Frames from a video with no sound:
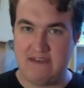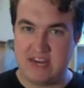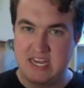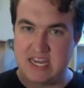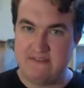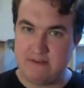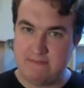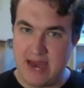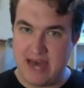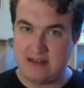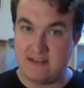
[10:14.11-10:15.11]
an even
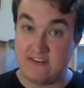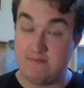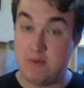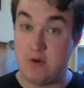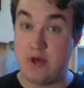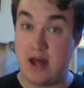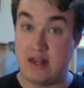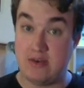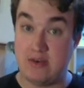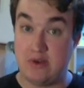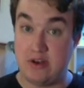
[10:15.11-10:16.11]
balance of both
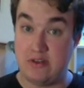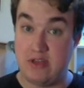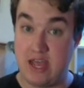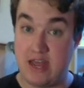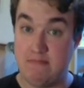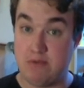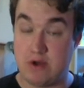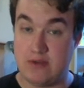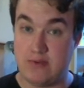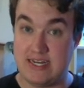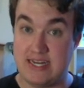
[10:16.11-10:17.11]
Hollywood and
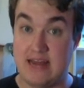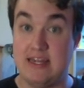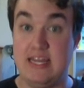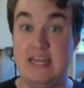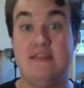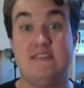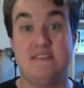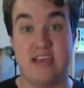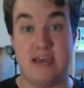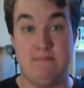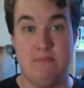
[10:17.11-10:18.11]
Broadway talent in the
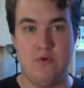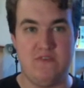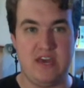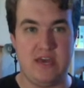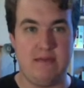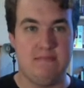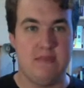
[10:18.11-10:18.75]
same movie.